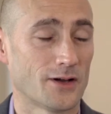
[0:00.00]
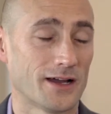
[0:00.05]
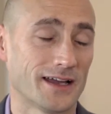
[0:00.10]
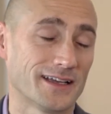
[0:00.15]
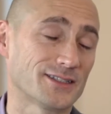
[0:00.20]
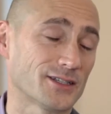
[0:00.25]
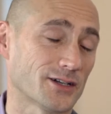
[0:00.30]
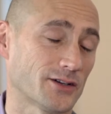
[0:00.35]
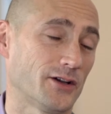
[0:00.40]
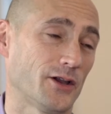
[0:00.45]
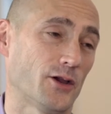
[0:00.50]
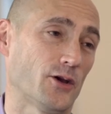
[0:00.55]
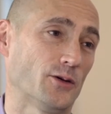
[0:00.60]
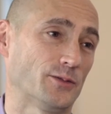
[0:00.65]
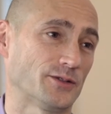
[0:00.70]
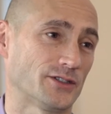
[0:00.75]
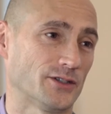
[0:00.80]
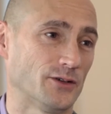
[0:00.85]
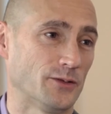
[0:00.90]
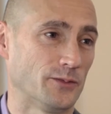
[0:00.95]
Well, I certainly
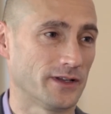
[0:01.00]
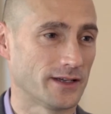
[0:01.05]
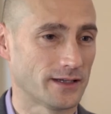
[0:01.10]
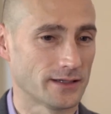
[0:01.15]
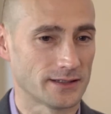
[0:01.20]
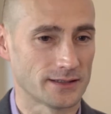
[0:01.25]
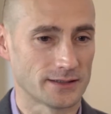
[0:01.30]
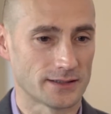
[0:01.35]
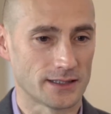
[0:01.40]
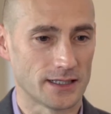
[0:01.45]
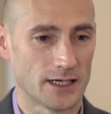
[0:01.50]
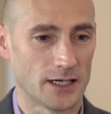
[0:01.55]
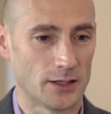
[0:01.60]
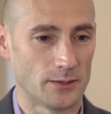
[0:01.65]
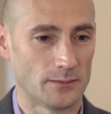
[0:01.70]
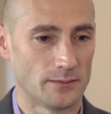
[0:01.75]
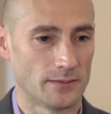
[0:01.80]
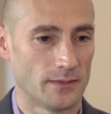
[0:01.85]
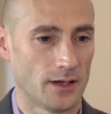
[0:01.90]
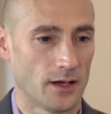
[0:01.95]
hope so, because
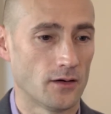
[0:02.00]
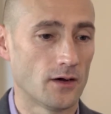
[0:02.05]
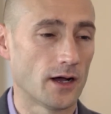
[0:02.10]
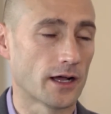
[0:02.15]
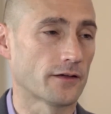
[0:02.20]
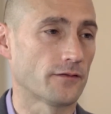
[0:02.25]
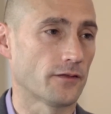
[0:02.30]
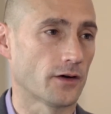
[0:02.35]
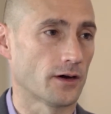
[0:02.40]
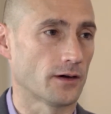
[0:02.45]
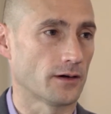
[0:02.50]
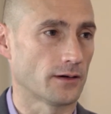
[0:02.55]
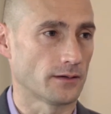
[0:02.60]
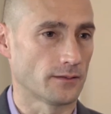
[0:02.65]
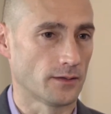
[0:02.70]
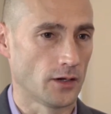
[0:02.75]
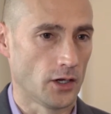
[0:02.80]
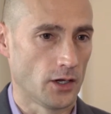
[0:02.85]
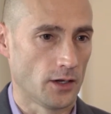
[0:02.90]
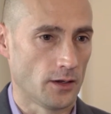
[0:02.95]
a lot of our